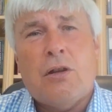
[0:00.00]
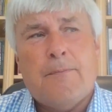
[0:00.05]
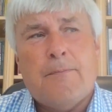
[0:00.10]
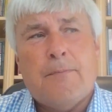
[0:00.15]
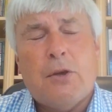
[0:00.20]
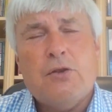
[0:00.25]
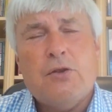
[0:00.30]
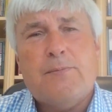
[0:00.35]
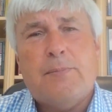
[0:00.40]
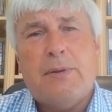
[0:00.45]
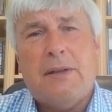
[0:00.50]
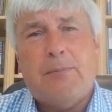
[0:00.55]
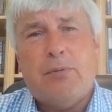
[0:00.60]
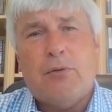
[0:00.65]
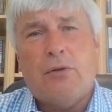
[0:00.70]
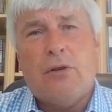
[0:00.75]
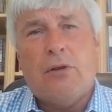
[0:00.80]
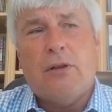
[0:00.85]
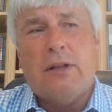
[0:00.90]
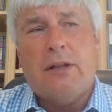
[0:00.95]
most
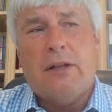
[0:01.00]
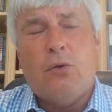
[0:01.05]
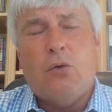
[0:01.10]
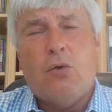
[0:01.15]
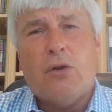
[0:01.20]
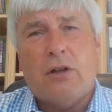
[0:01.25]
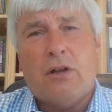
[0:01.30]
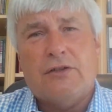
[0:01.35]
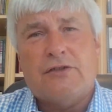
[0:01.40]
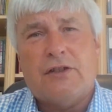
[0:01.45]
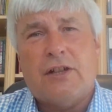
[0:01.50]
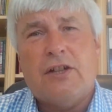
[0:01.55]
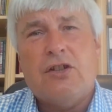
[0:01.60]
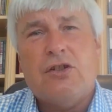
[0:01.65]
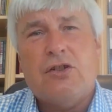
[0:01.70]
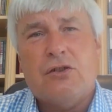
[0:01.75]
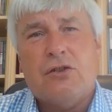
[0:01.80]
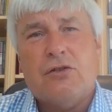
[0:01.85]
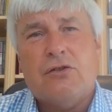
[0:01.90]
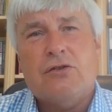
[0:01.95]
people in
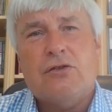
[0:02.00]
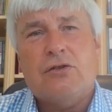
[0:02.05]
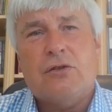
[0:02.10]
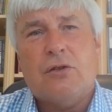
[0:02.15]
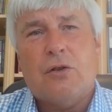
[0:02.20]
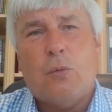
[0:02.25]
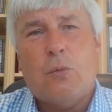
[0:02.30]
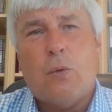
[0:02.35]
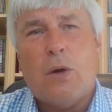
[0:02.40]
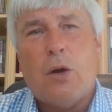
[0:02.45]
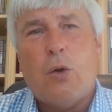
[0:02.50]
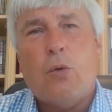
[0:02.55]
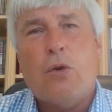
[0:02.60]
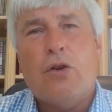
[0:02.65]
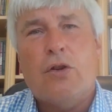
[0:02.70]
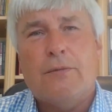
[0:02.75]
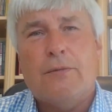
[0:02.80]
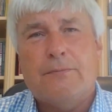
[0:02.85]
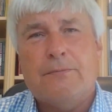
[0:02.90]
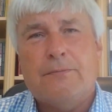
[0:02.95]
organizations
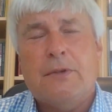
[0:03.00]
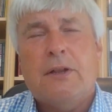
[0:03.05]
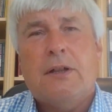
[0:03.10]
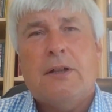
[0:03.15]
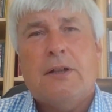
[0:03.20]
welcome